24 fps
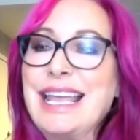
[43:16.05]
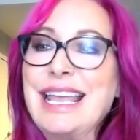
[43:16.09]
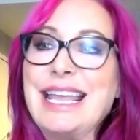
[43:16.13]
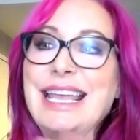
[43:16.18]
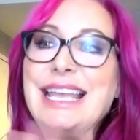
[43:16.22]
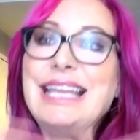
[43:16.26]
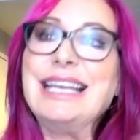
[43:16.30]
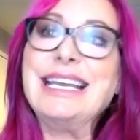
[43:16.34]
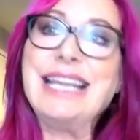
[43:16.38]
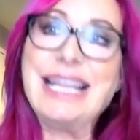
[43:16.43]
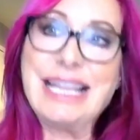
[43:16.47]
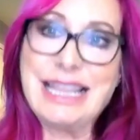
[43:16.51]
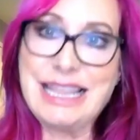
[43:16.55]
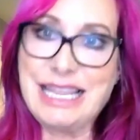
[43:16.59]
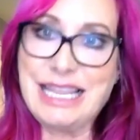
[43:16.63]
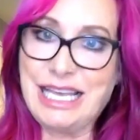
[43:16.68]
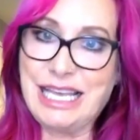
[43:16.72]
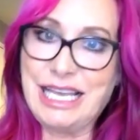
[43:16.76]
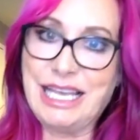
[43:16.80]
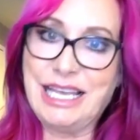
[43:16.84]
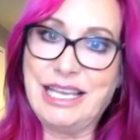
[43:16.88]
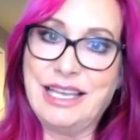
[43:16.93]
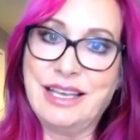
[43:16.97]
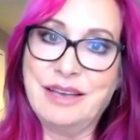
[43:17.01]

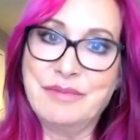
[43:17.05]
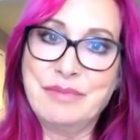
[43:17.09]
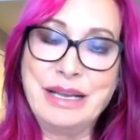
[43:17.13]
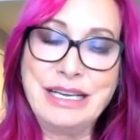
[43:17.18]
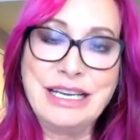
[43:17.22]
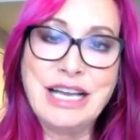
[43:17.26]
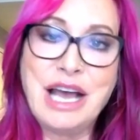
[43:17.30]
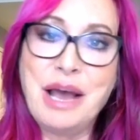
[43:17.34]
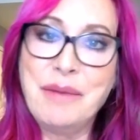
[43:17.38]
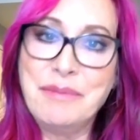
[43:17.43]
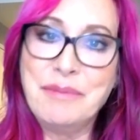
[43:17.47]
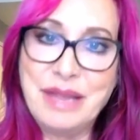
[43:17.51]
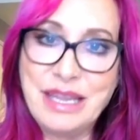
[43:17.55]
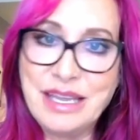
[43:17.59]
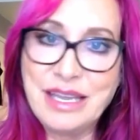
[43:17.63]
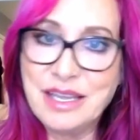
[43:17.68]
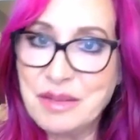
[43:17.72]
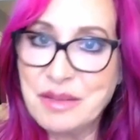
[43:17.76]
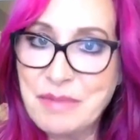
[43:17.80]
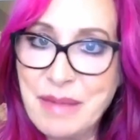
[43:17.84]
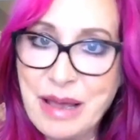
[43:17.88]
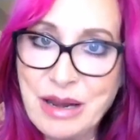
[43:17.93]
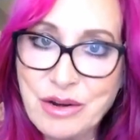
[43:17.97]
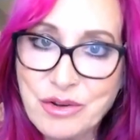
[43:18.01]
anything by not being in
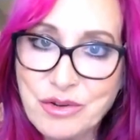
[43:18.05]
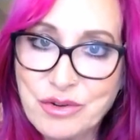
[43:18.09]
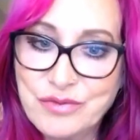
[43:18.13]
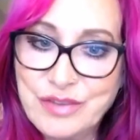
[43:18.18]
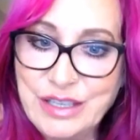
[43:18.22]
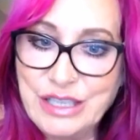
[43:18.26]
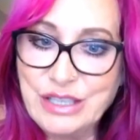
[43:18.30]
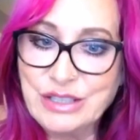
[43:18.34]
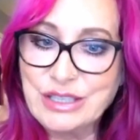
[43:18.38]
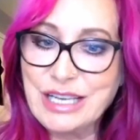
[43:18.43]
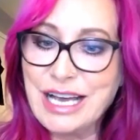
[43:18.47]
the medical field.